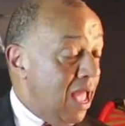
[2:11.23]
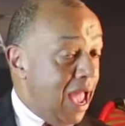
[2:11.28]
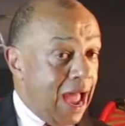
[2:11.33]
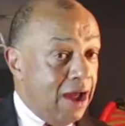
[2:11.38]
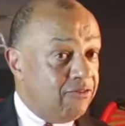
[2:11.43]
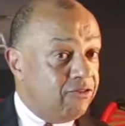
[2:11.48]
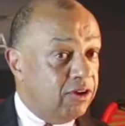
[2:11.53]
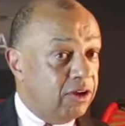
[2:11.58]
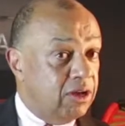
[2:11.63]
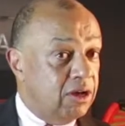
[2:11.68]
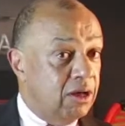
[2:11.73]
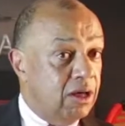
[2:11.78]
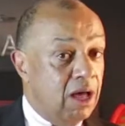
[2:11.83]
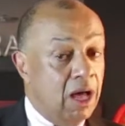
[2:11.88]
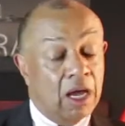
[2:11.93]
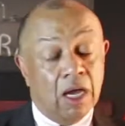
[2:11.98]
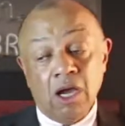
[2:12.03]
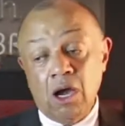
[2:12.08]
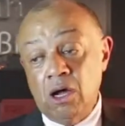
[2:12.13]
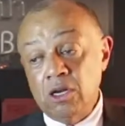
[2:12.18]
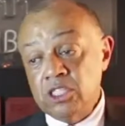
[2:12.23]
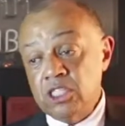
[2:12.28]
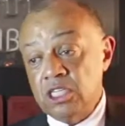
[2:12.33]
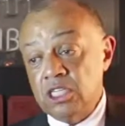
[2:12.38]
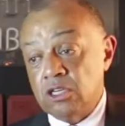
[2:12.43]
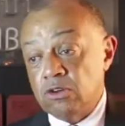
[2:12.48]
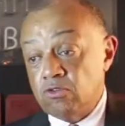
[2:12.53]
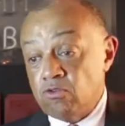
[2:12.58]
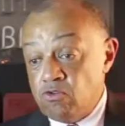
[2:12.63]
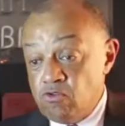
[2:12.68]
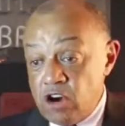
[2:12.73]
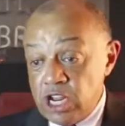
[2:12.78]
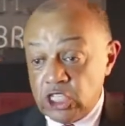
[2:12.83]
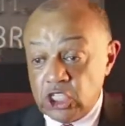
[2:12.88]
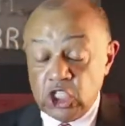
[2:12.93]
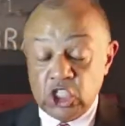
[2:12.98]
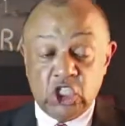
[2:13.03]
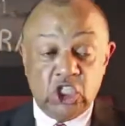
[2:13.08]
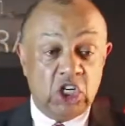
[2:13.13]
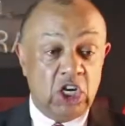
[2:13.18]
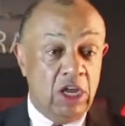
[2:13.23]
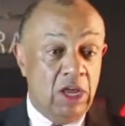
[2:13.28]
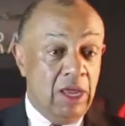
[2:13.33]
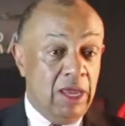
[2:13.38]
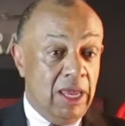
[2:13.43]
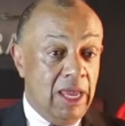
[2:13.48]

Africa, a continent rich